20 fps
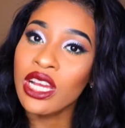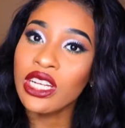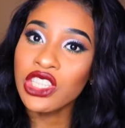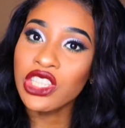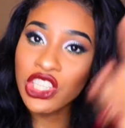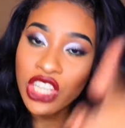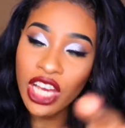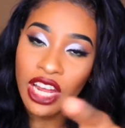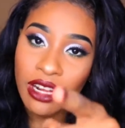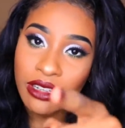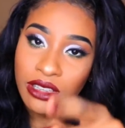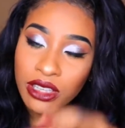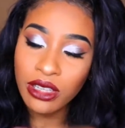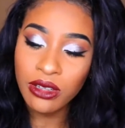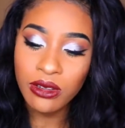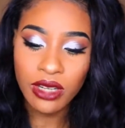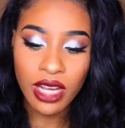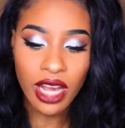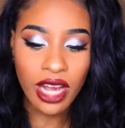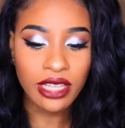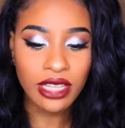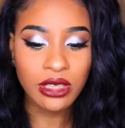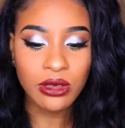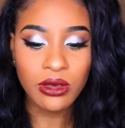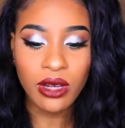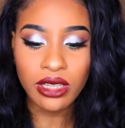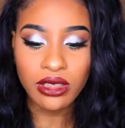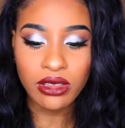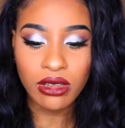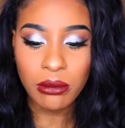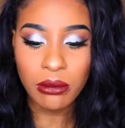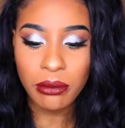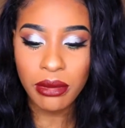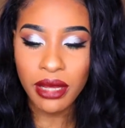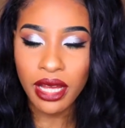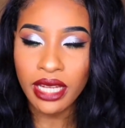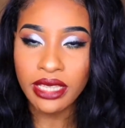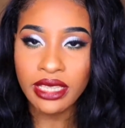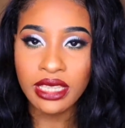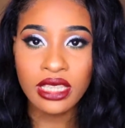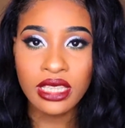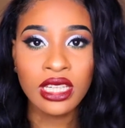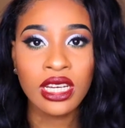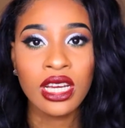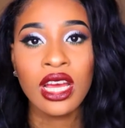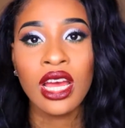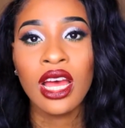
Shout out to you guys. You guys are the best.